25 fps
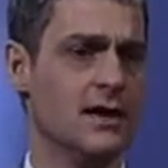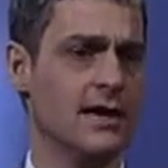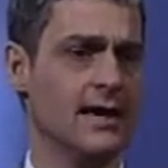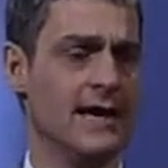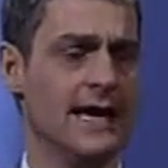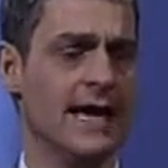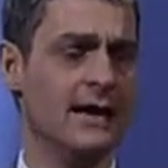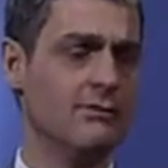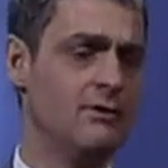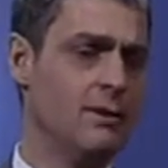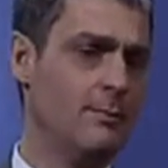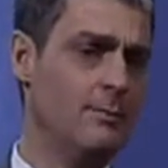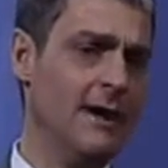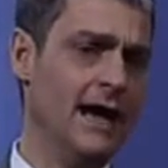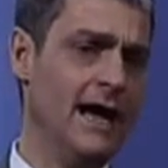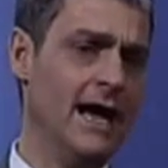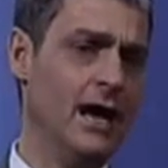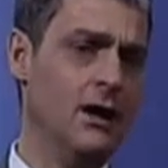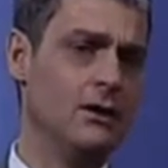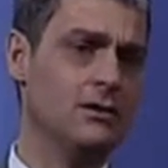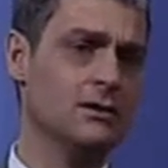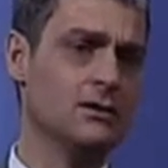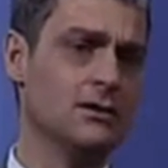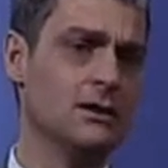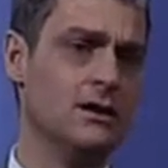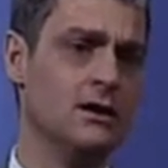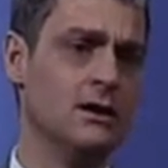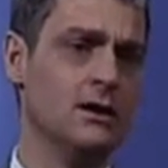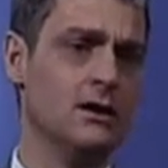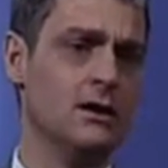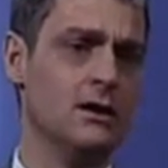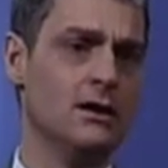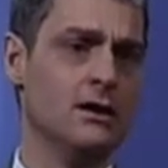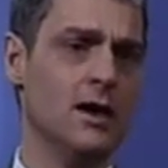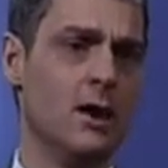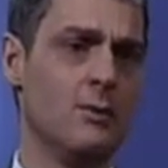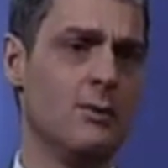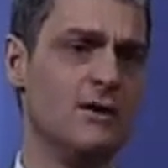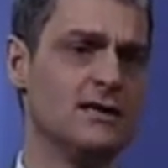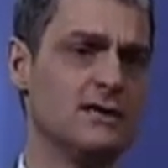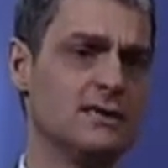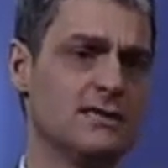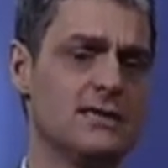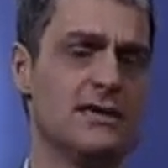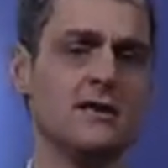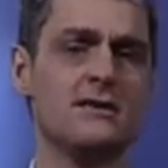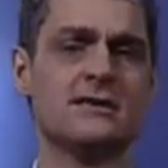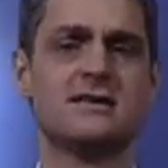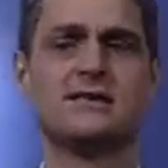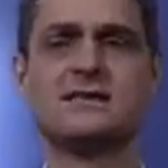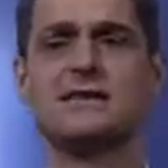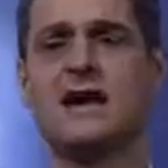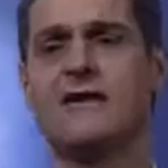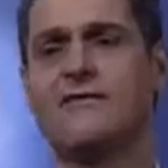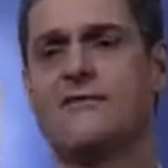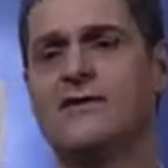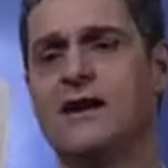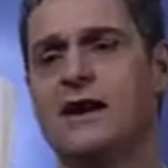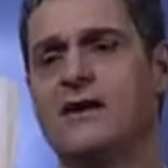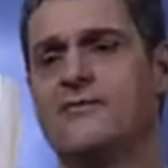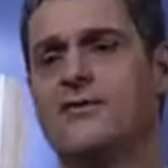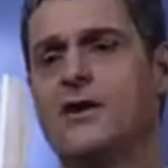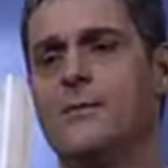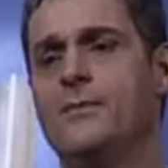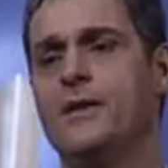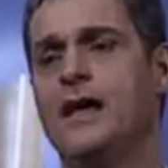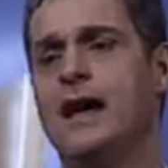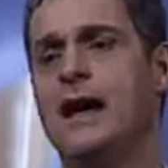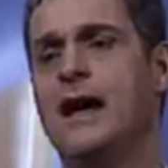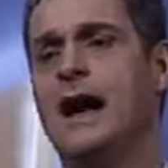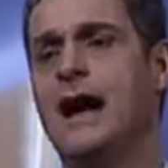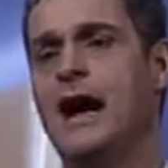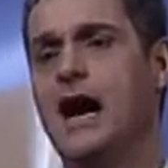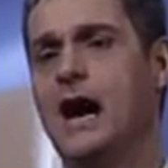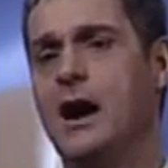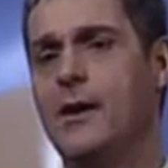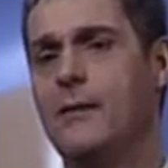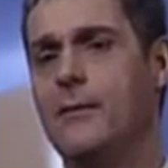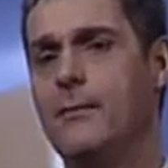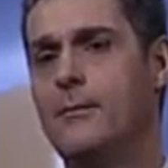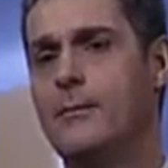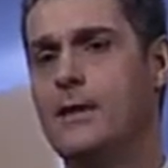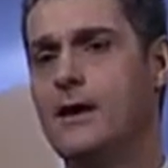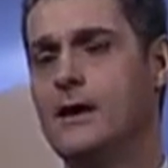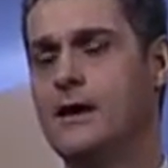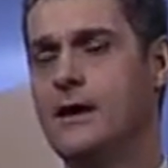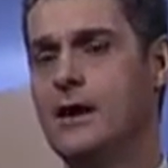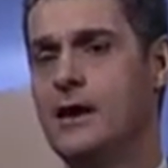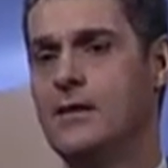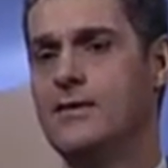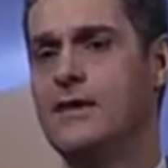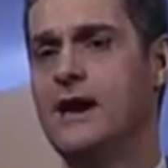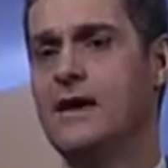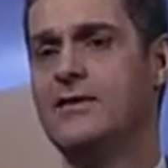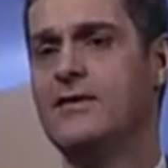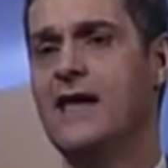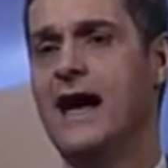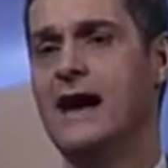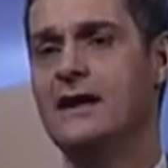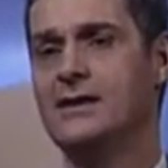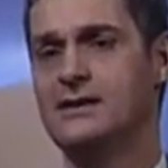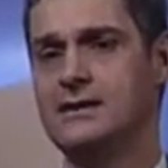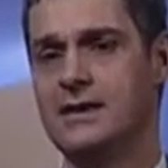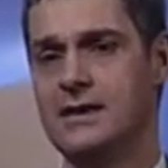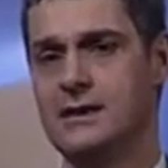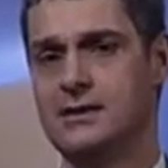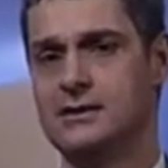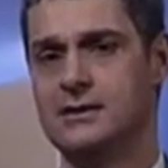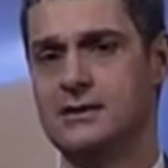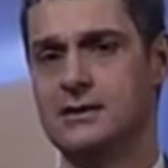He rebelled, and we're still suffering from the harm that that did.